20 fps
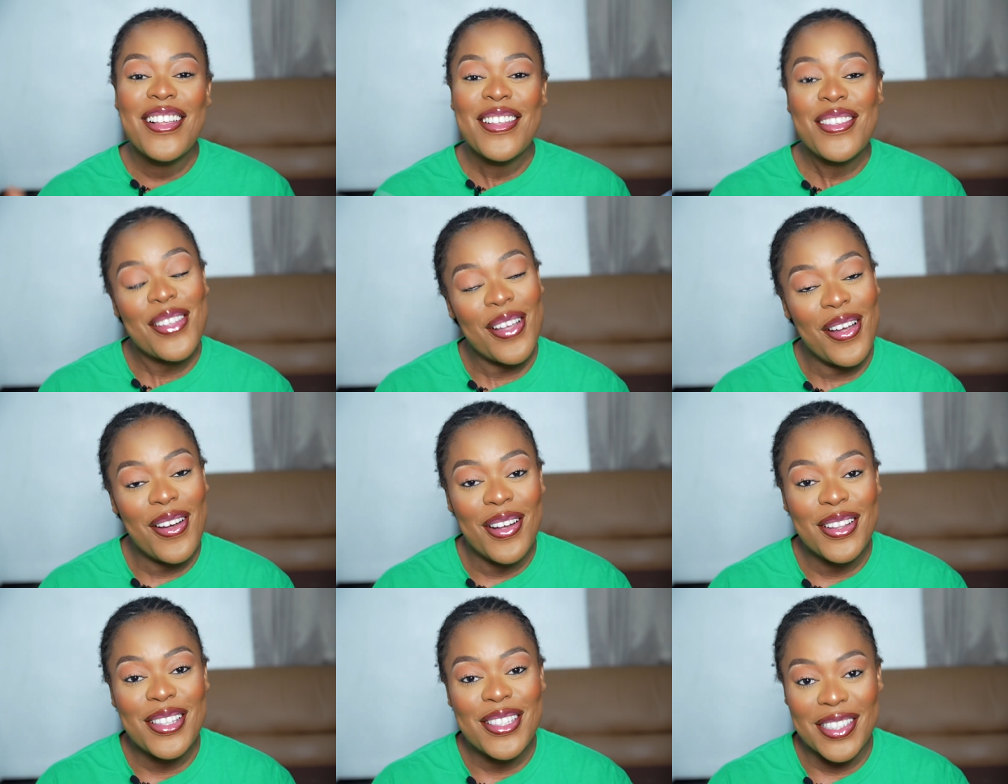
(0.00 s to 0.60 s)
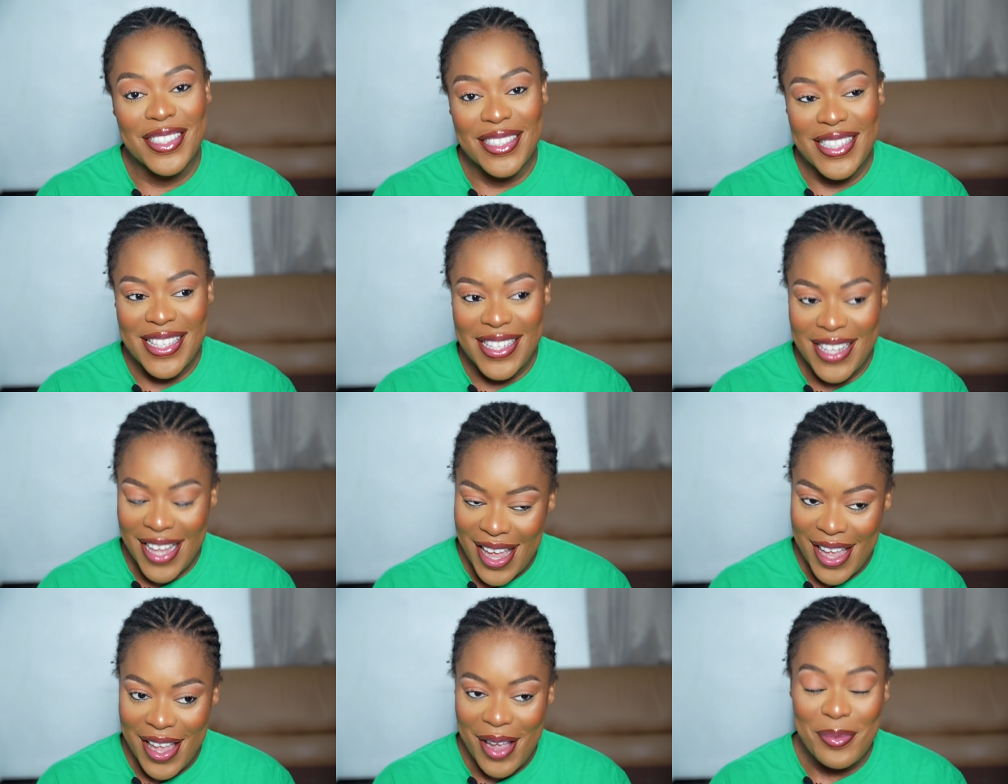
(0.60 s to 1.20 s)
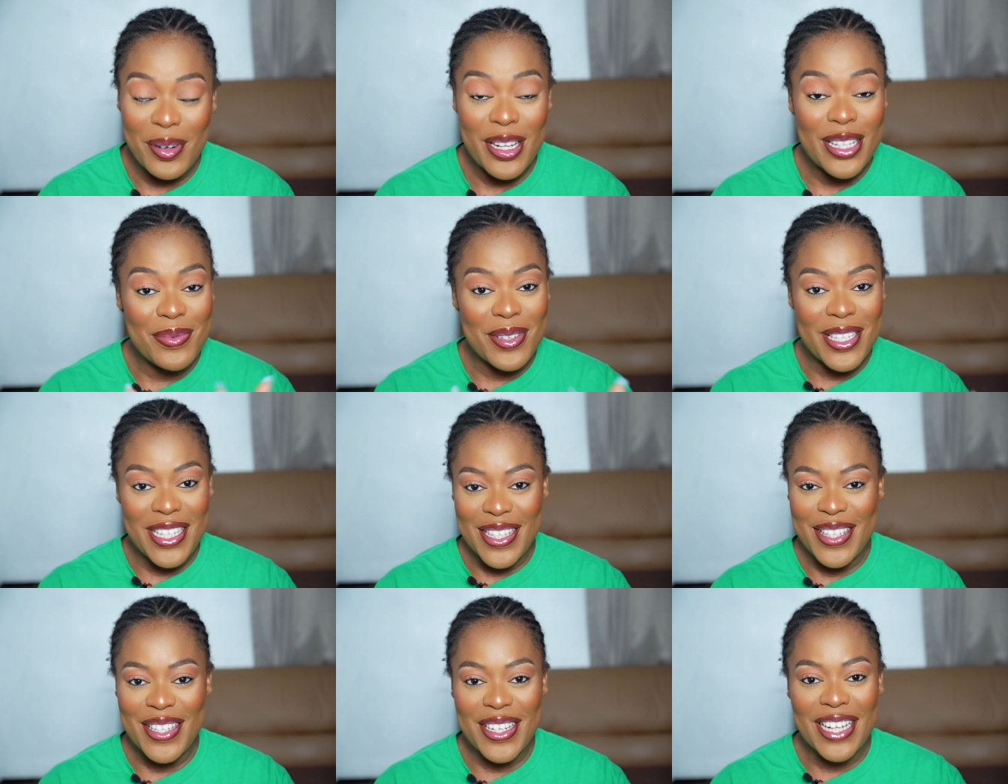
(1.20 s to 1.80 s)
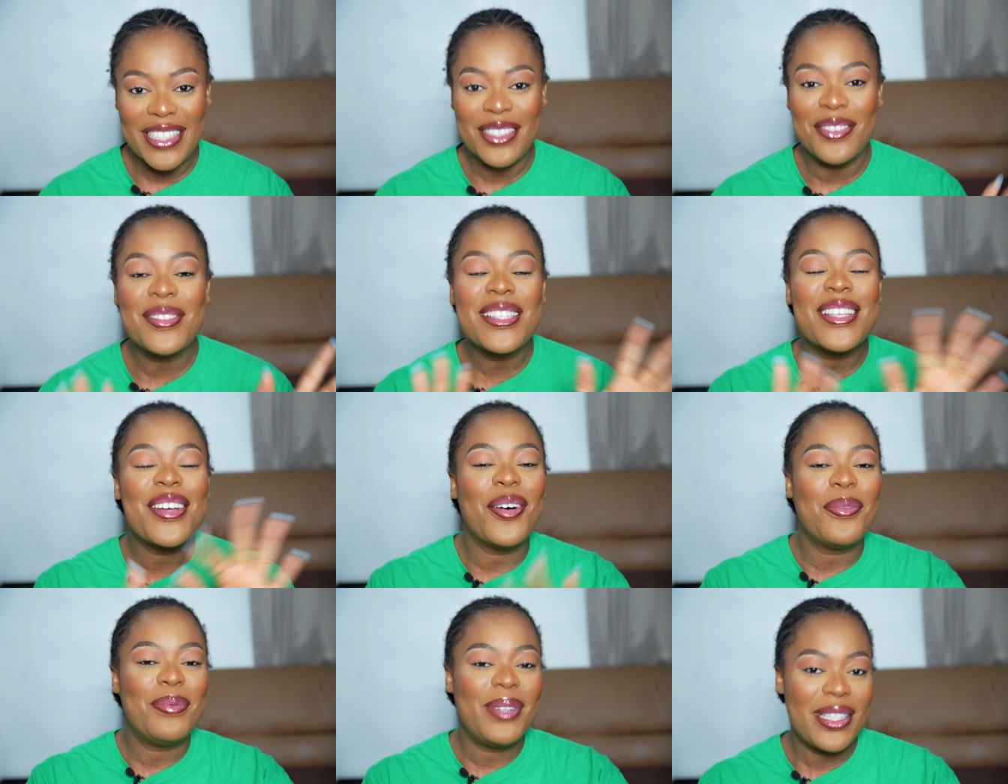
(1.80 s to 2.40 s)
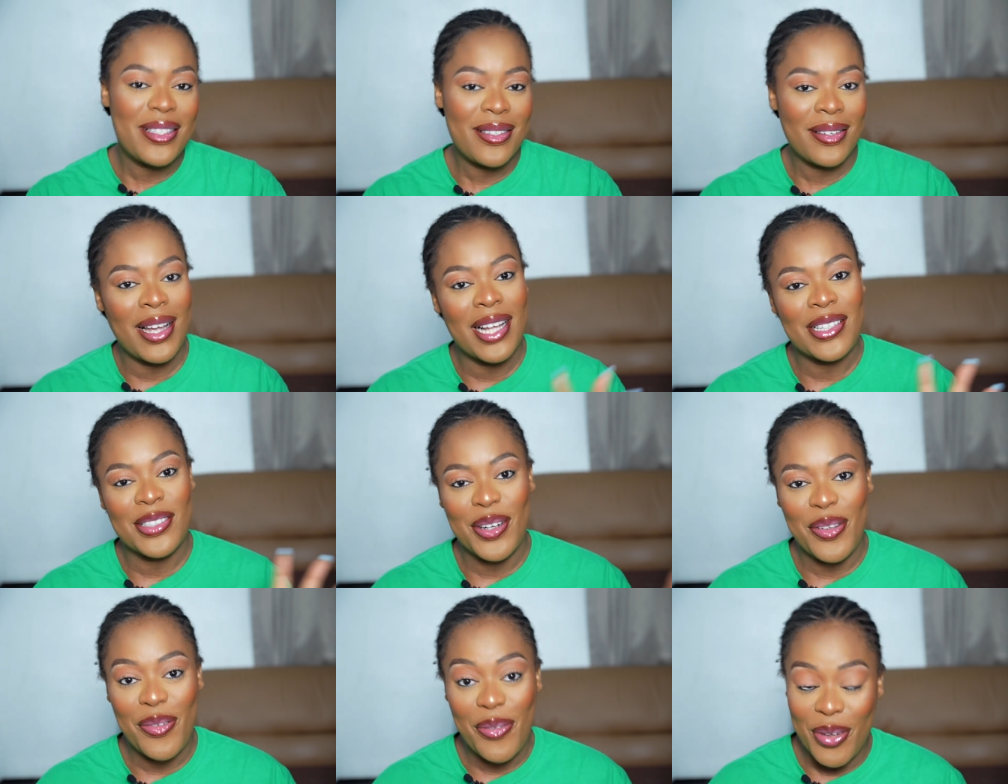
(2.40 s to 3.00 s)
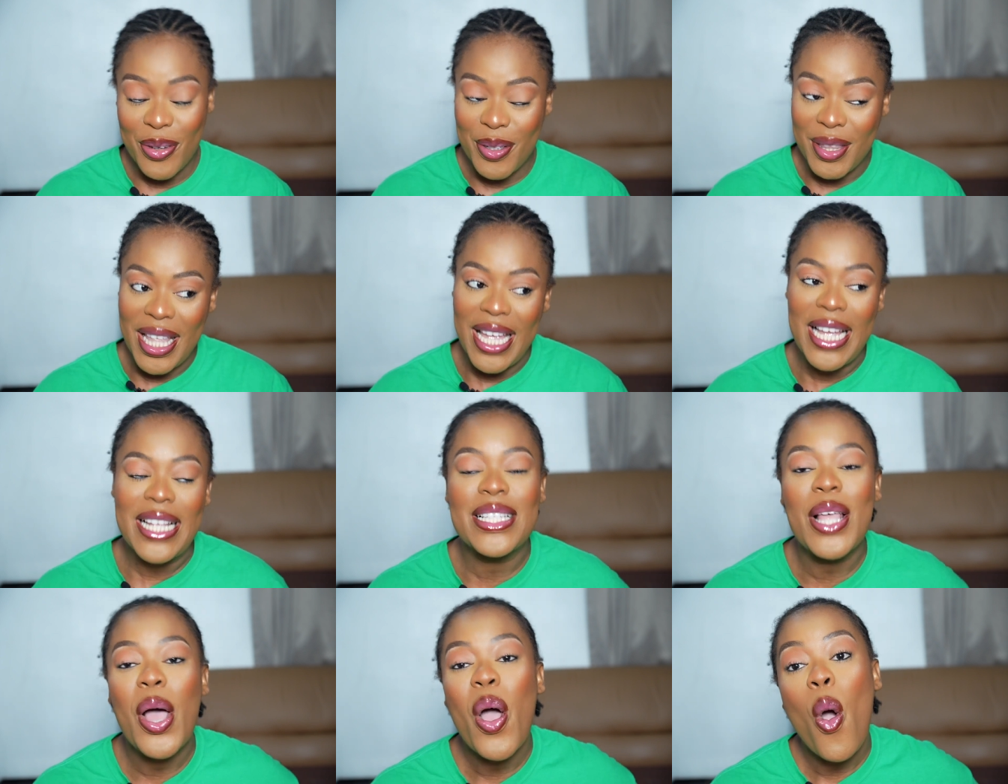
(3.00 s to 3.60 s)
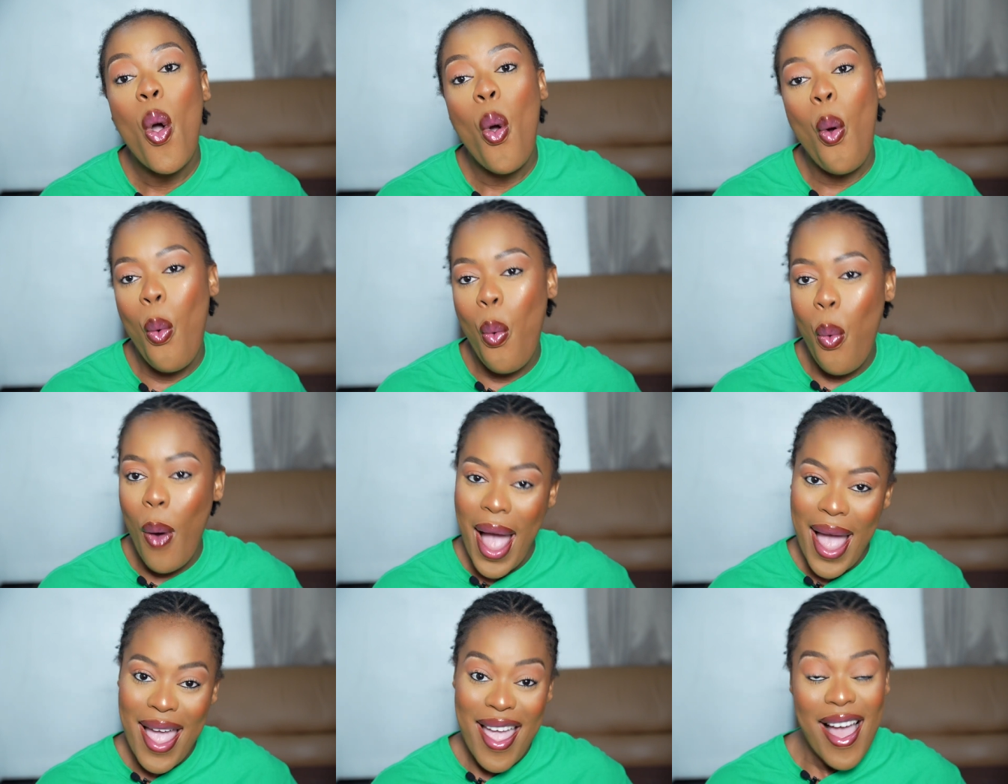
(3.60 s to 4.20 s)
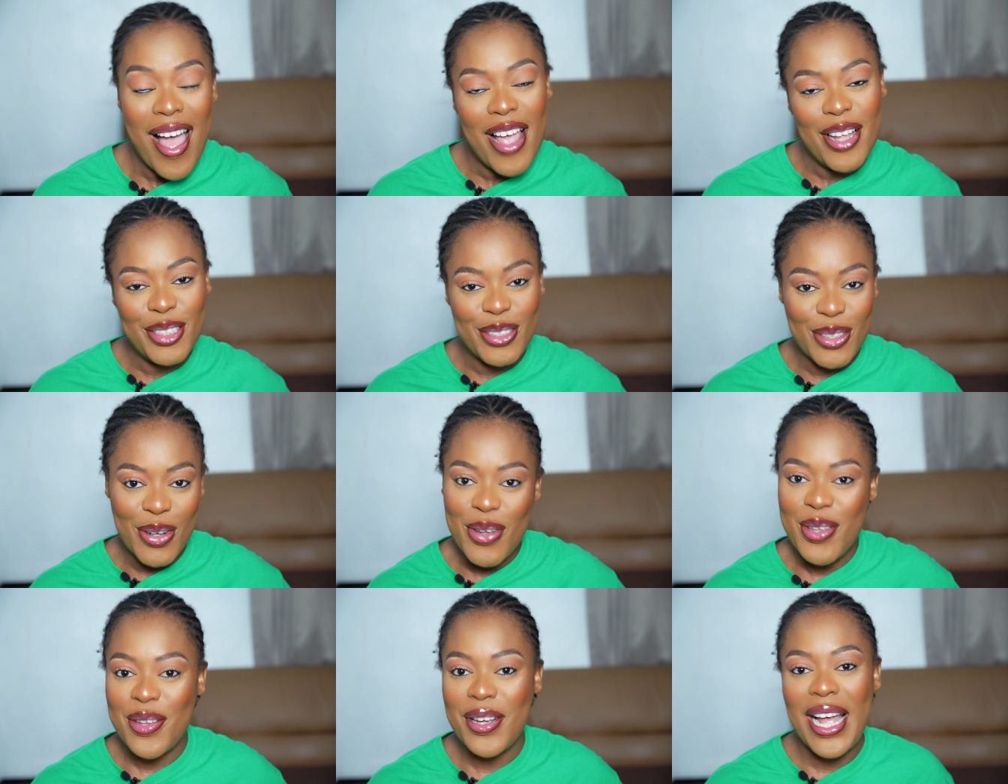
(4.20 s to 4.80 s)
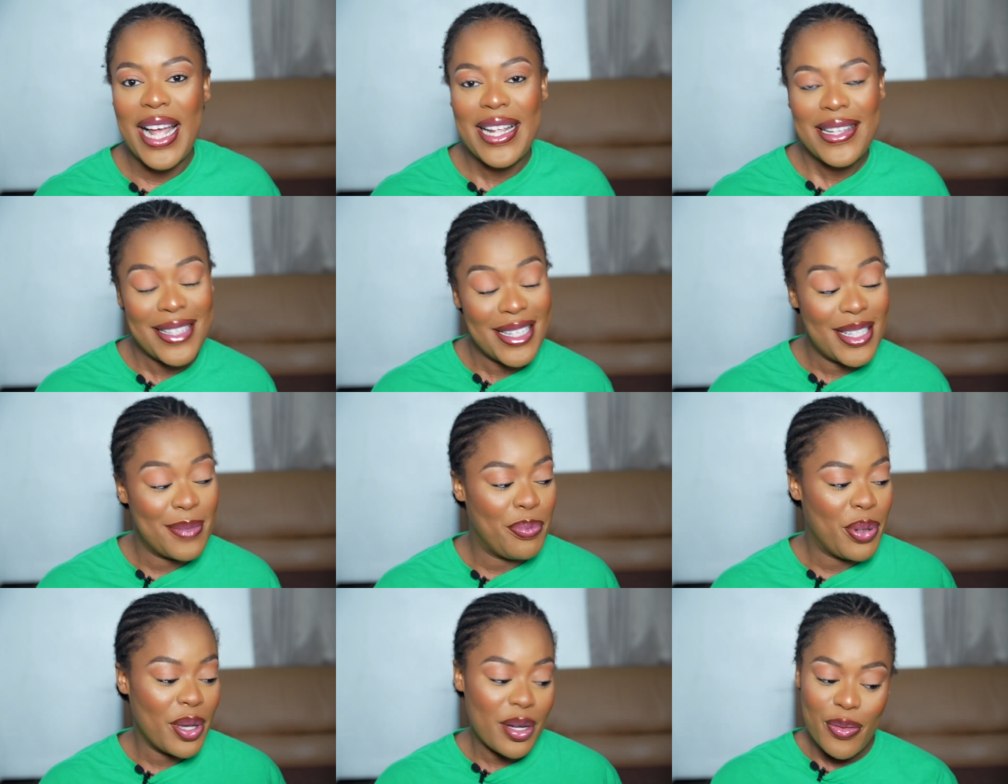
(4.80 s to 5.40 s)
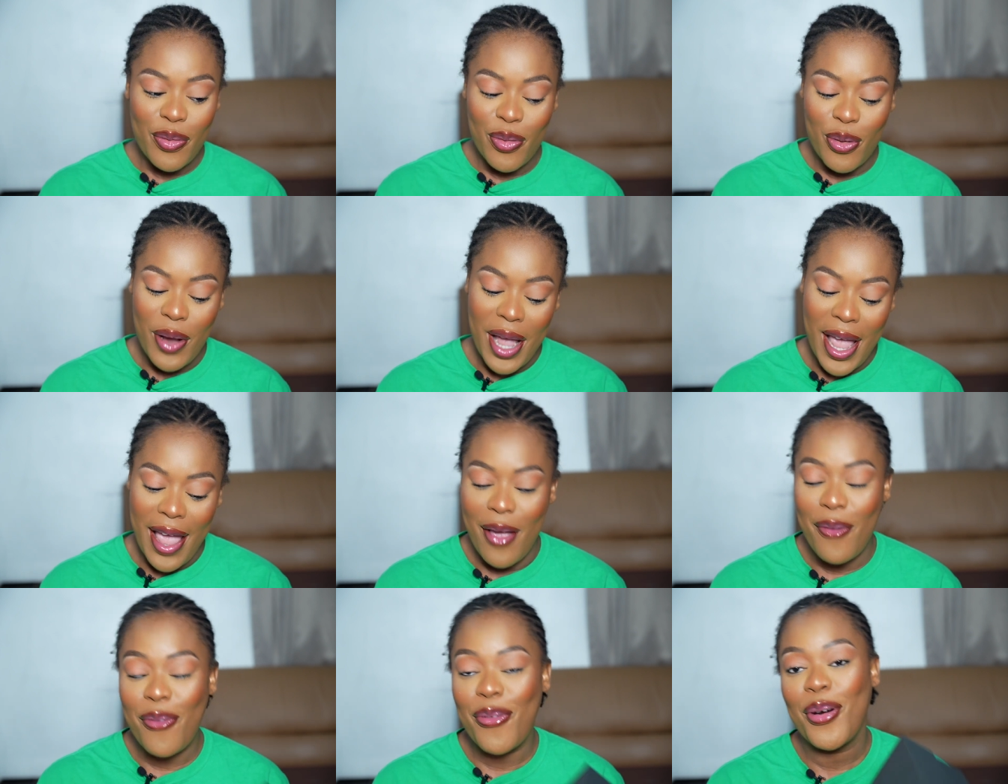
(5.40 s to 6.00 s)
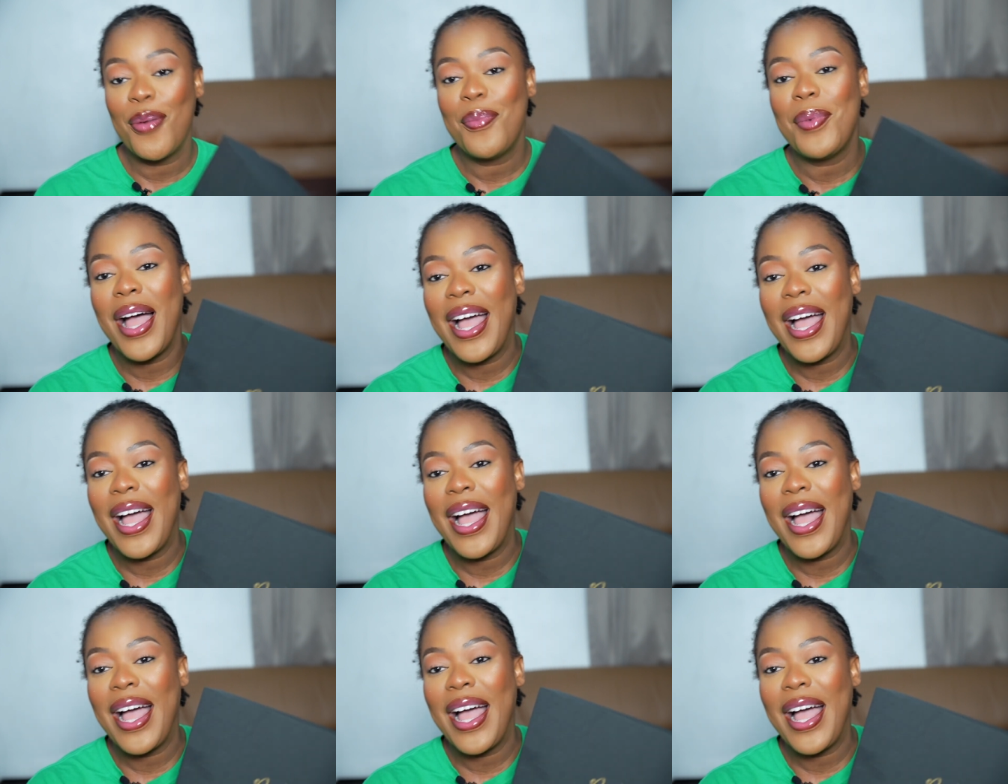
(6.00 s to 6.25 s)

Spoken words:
So today, I'm going to be gisting you guys. I'm going to be updating you guys on a few things. Why I show you guys this beautiful hair from